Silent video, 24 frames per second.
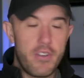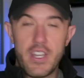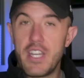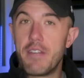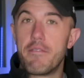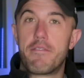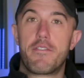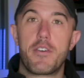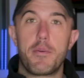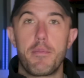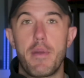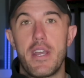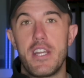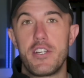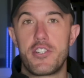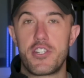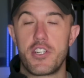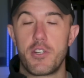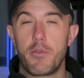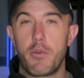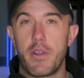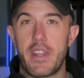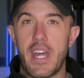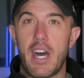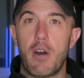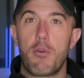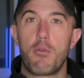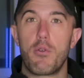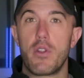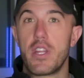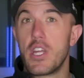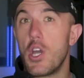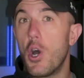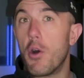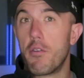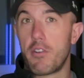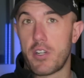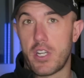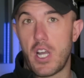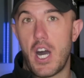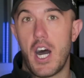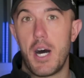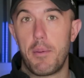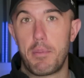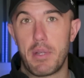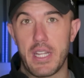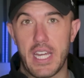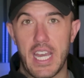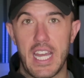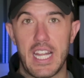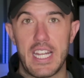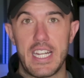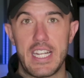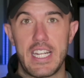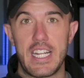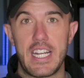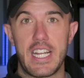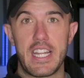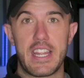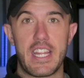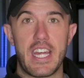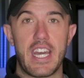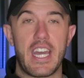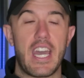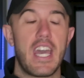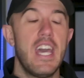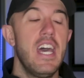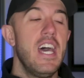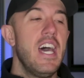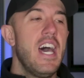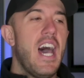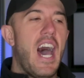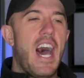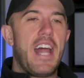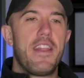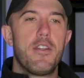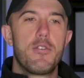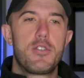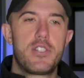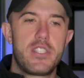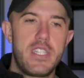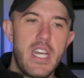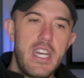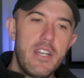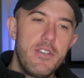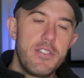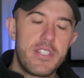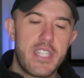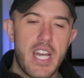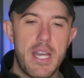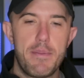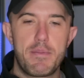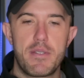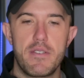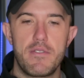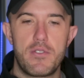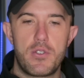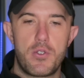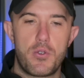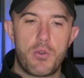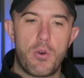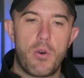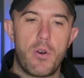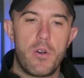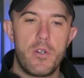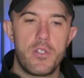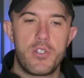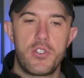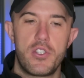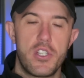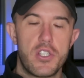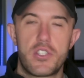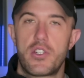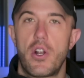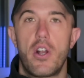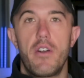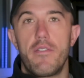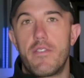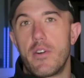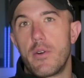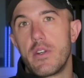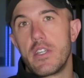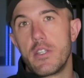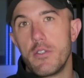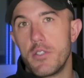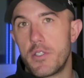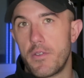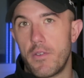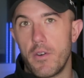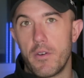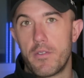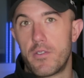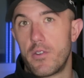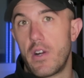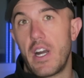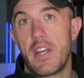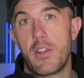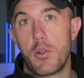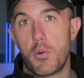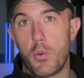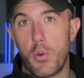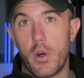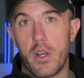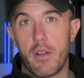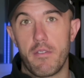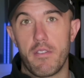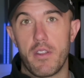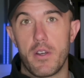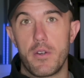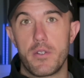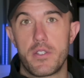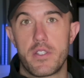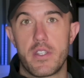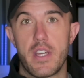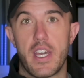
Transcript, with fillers: information without really overcomplicating anything. And those standard types of drawers just aren't very useful for either one of those